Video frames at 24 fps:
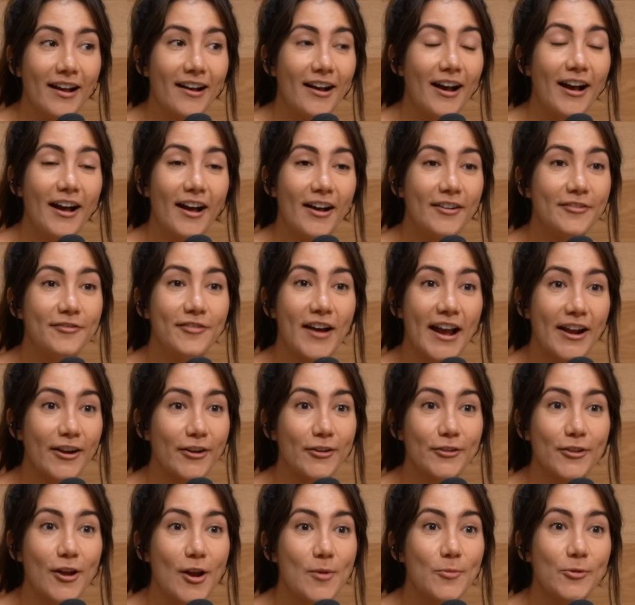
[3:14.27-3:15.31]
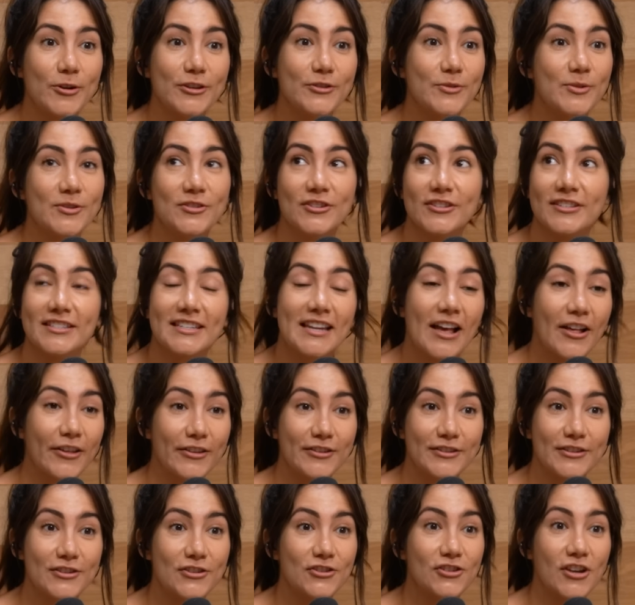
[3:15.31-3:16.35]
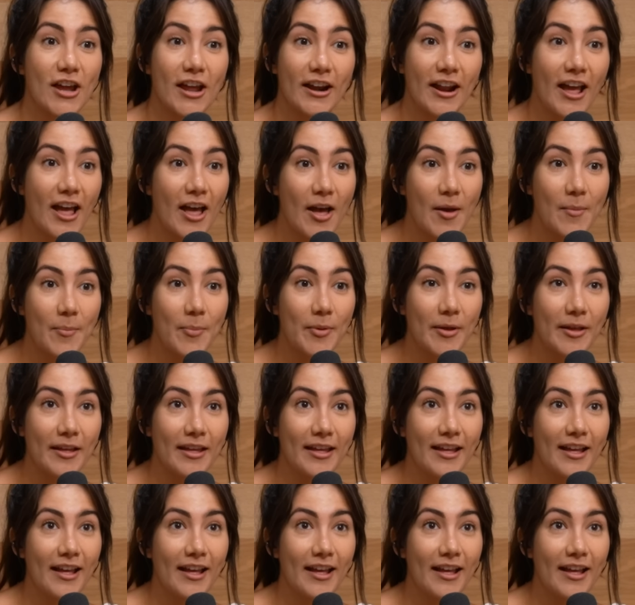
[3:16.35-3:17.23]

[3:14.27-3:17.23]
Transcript: fire alarm where you can just tell it to shut up.